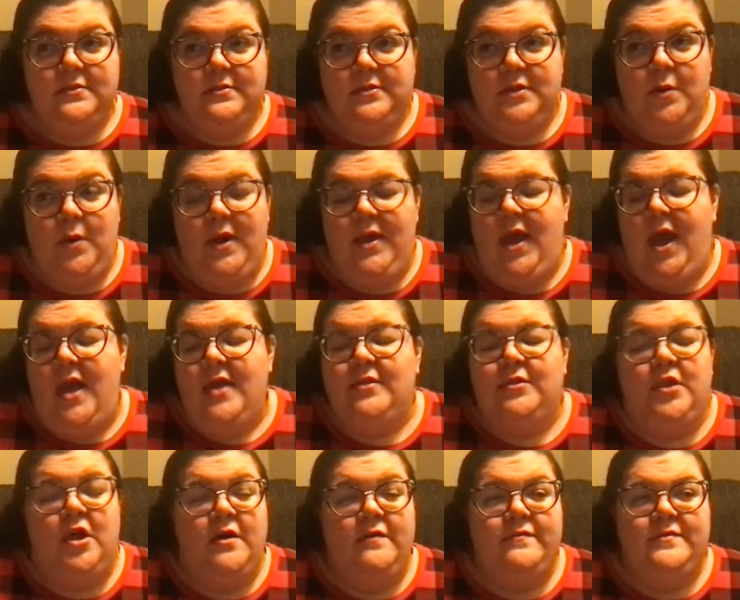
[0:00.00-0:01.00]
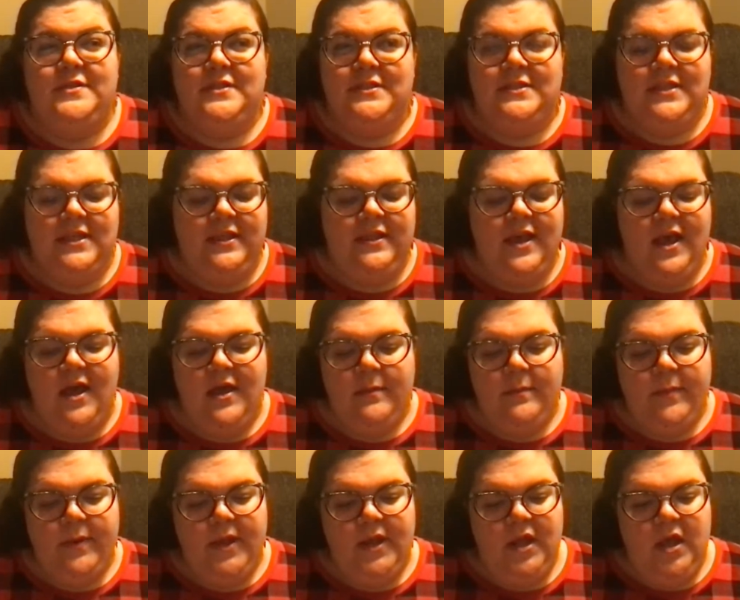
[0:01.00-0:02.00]
So I love to see that.
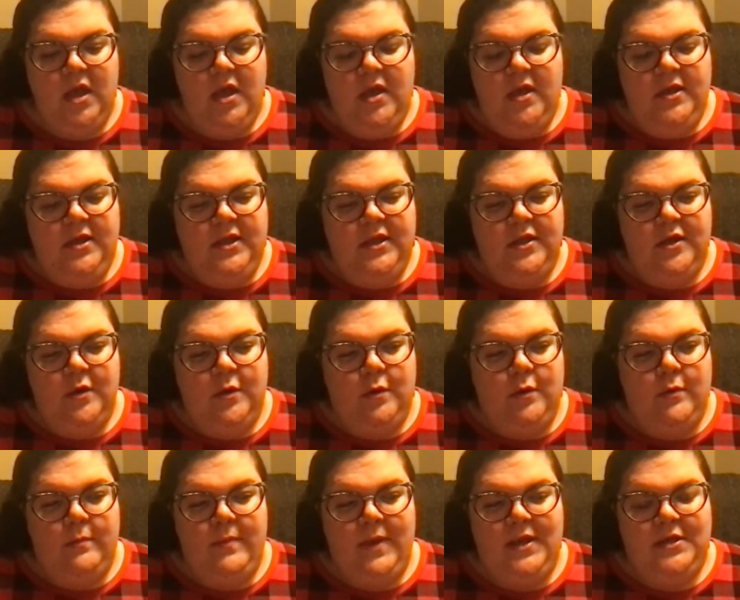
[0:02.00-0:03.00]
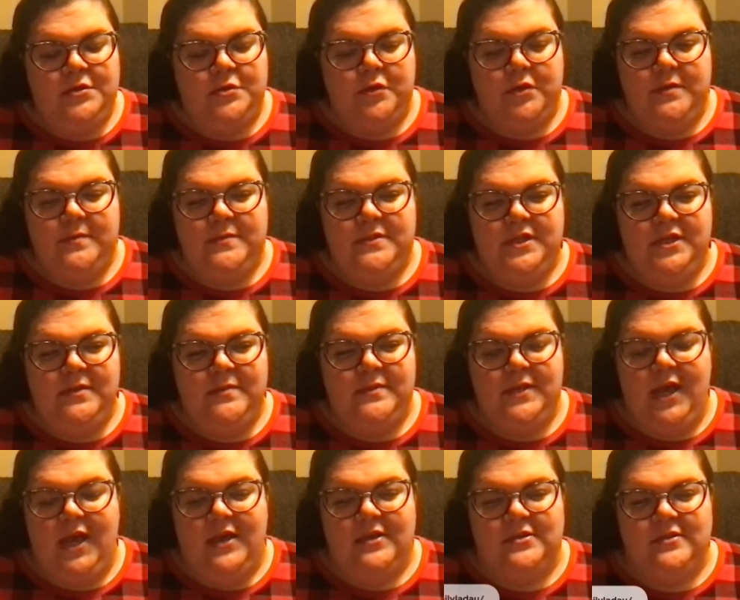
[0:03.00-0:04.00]
But, you know, my dream team
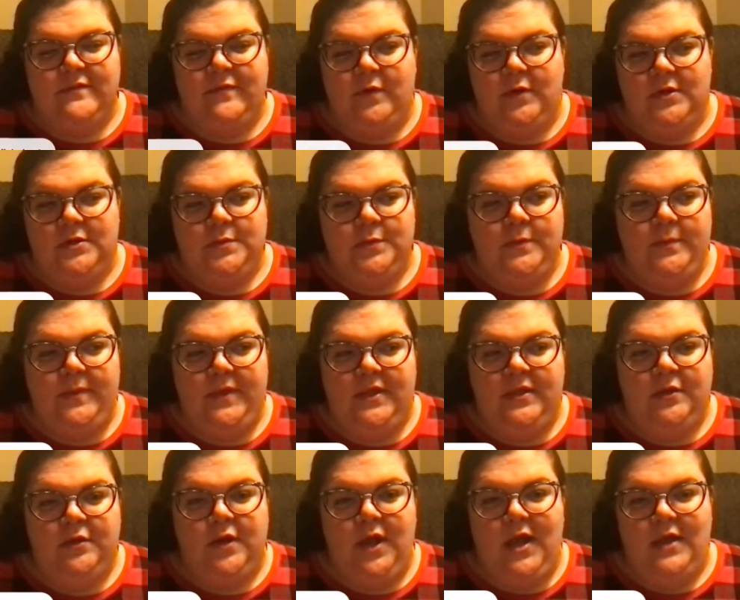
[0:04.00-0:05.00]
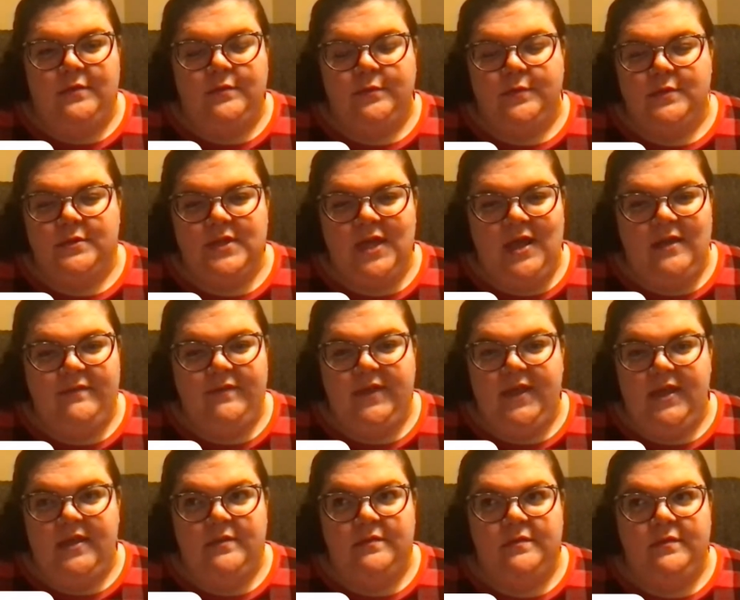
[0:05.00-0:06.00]
task force would be the grassroots
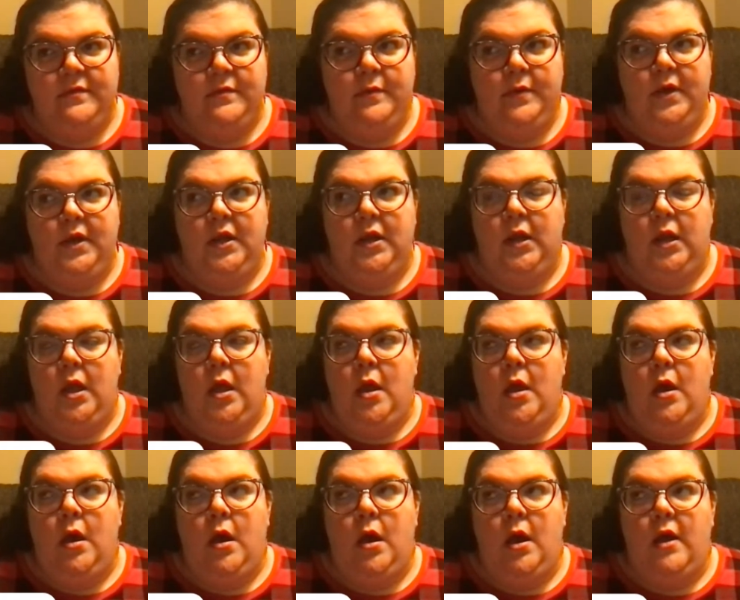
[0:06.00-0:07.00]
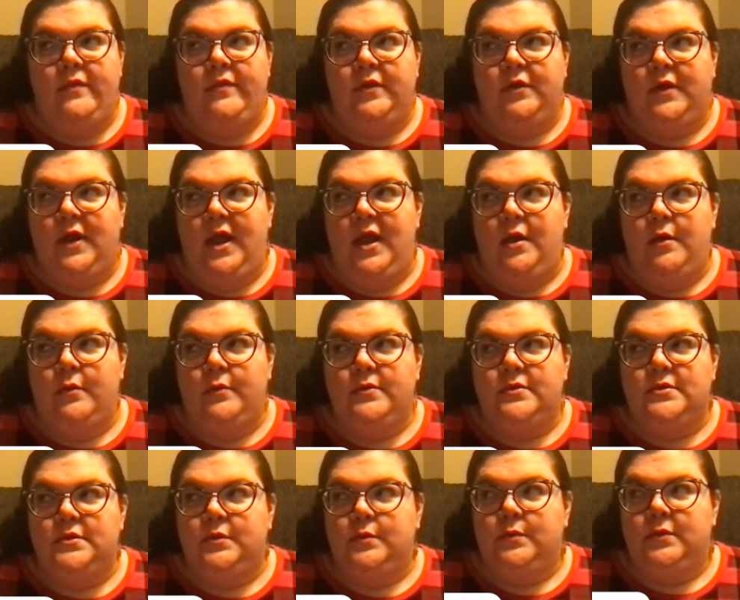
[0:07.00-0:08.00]
advocates who are on the ground,
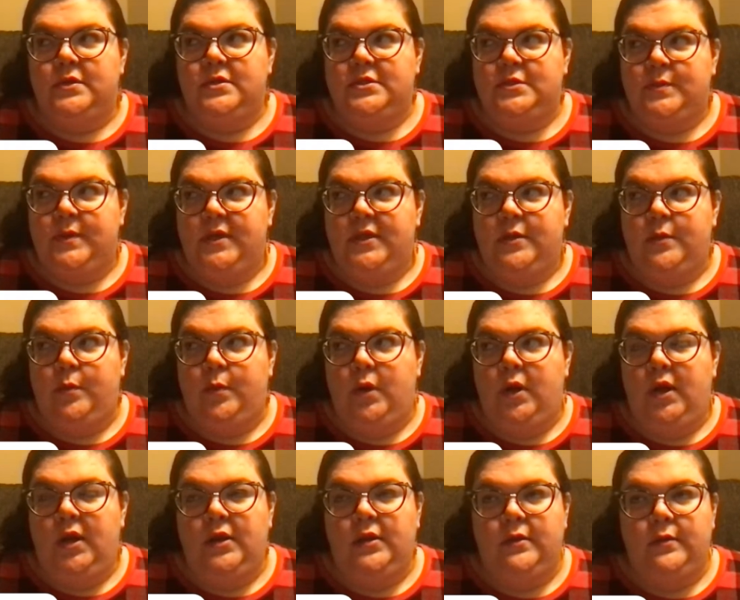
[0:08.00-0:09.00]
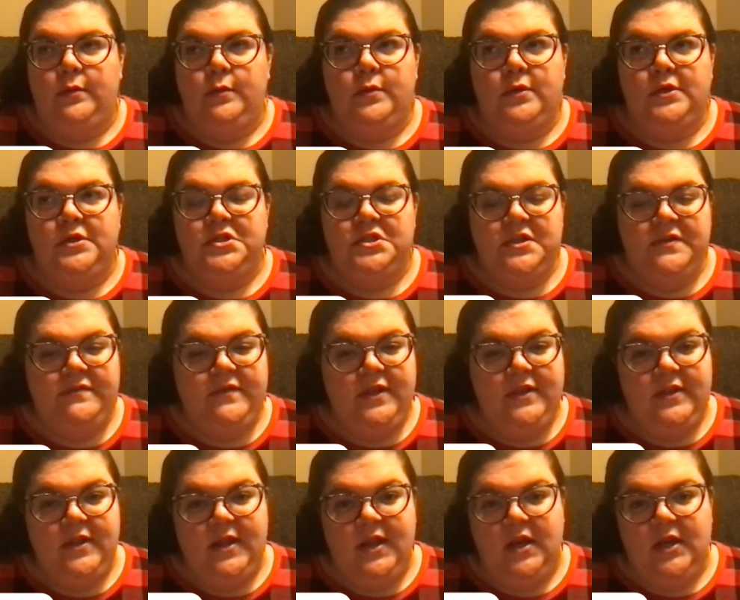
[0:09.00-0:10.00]
who are doing the work, who are shifting
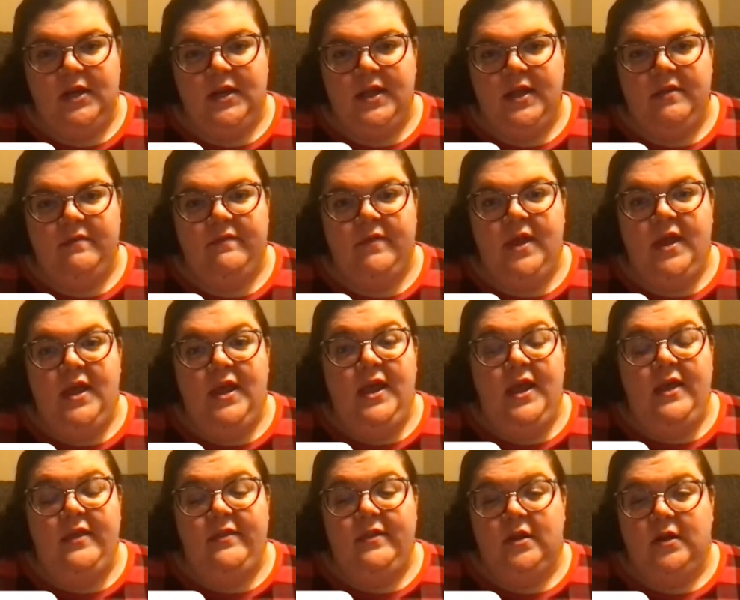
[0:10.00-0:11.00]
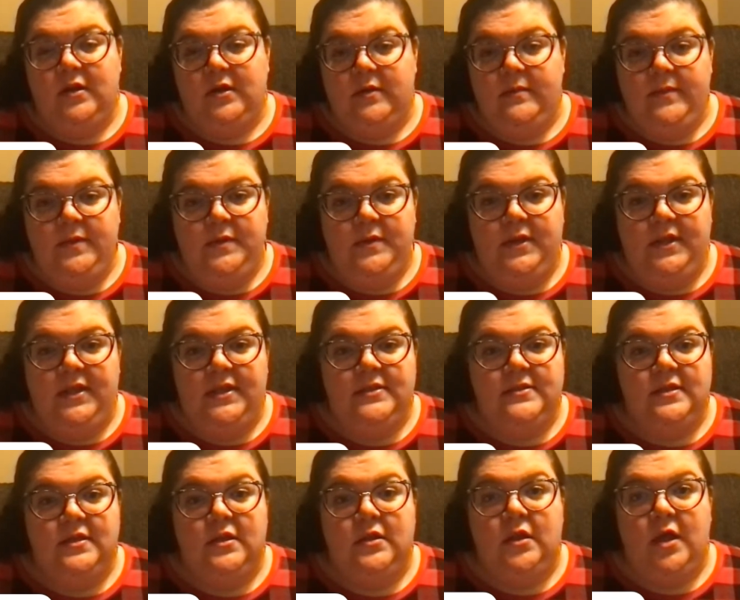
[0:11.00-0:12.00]
the narrative in their communities.
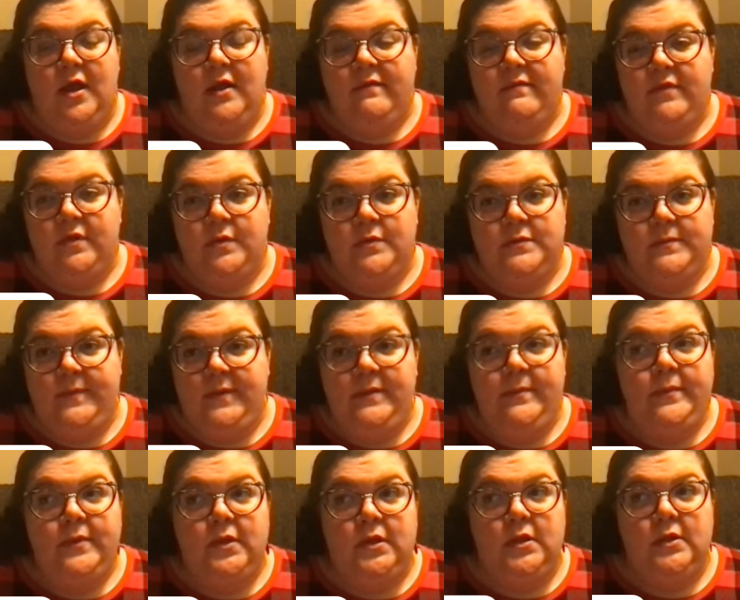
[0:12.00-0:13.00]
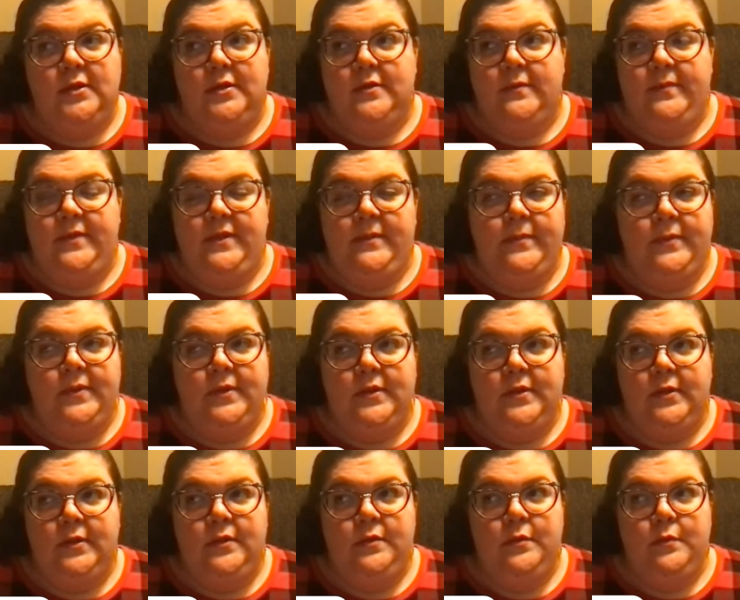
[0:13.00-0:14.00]
And a lot of those people are the people
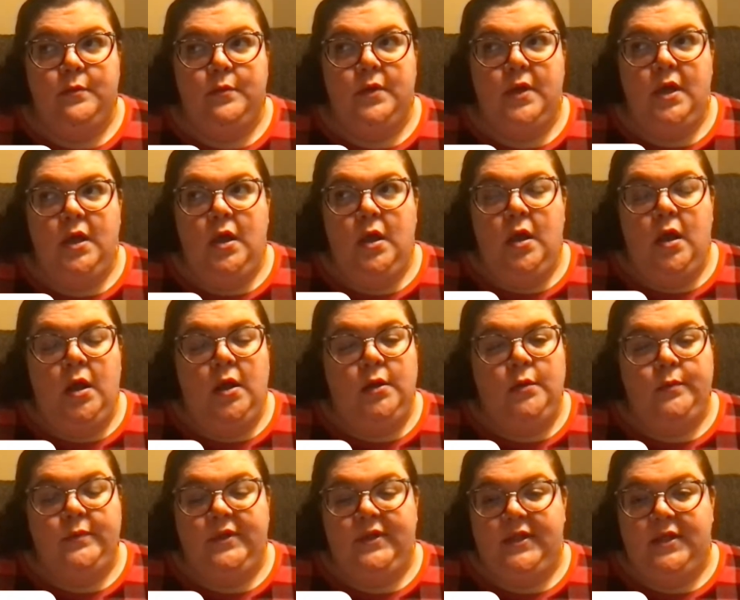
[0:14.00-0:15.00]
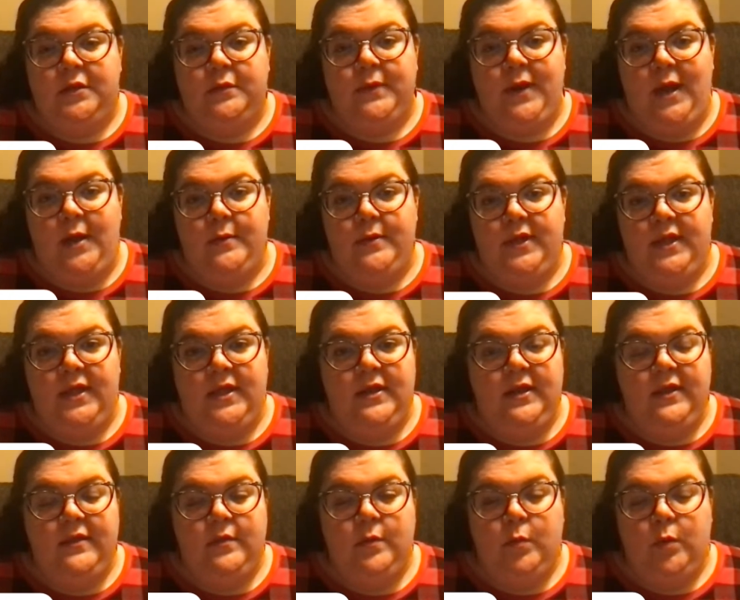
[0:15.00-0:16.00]
who are really grounded
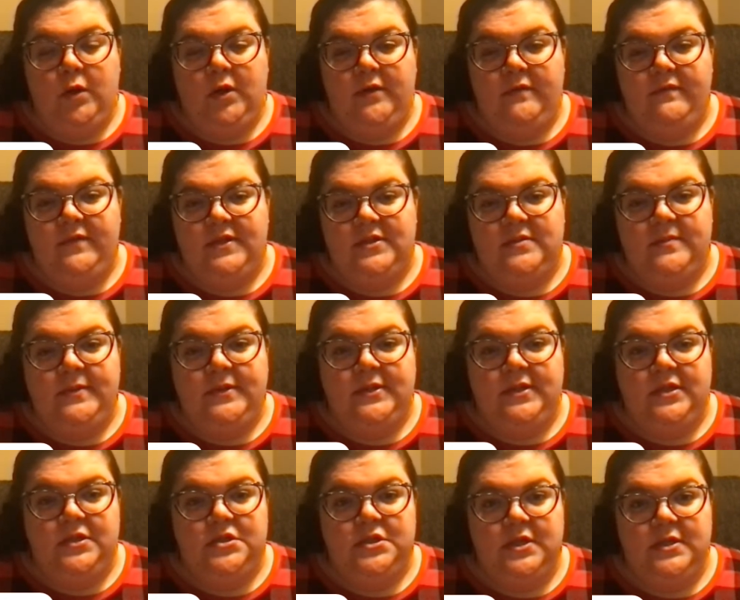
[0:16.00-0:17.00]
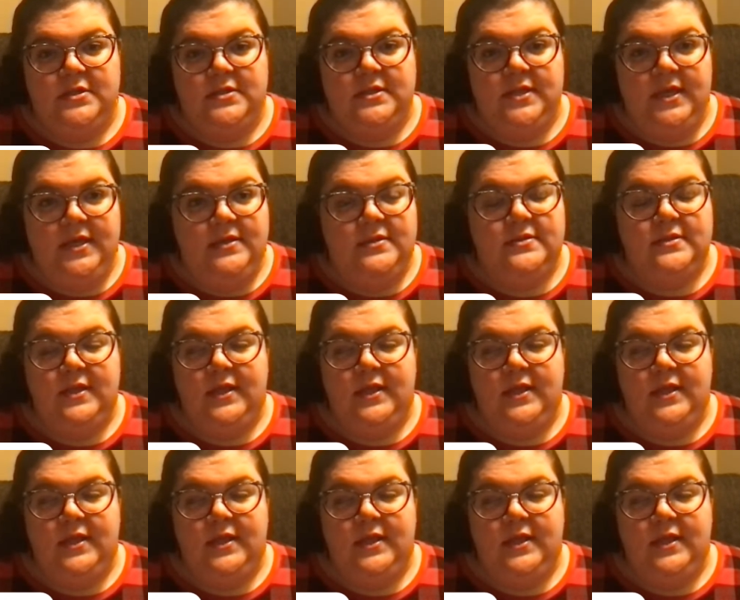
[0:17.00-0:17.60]
in the work of disability justice.